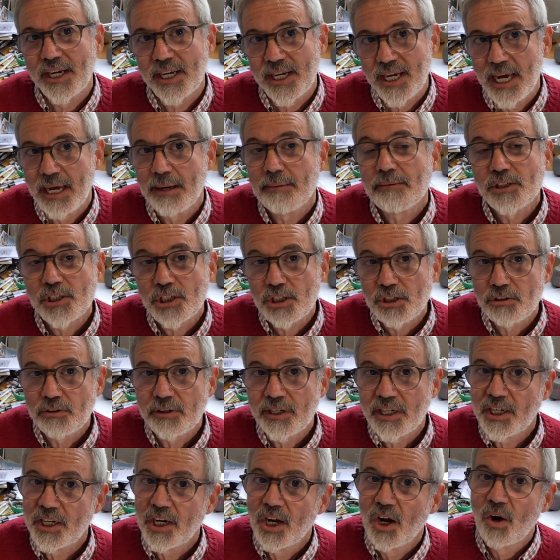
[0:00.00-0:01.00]
keep
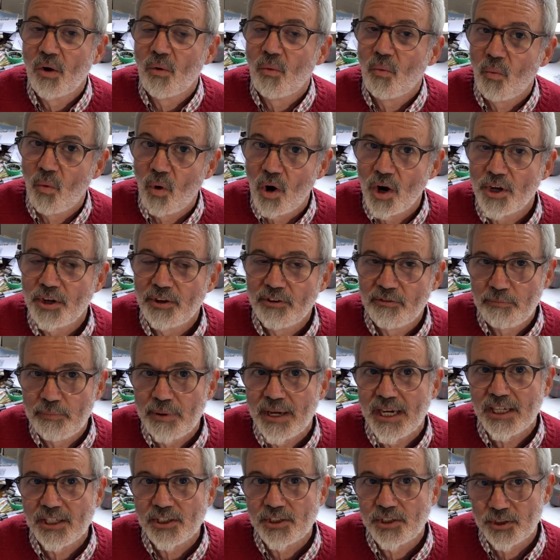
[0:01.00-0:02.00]
doing what you've
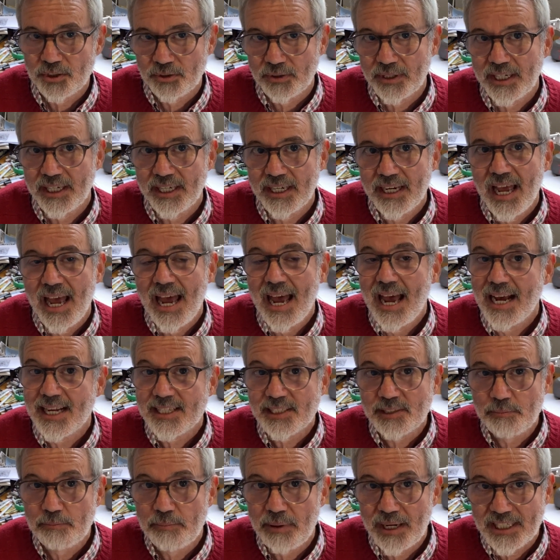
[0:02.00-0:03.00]
been doing
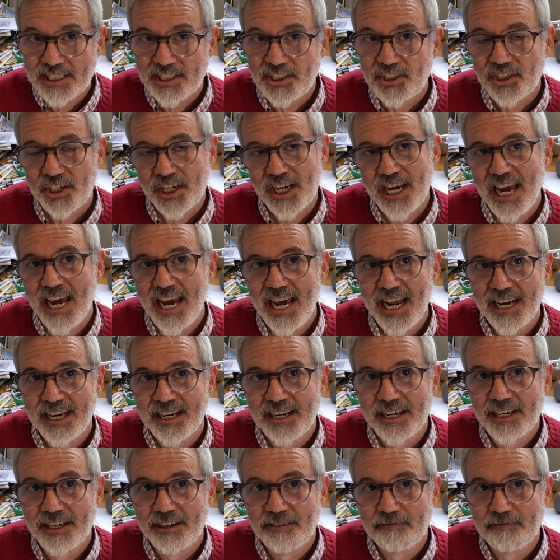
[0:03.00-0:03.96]
as best you can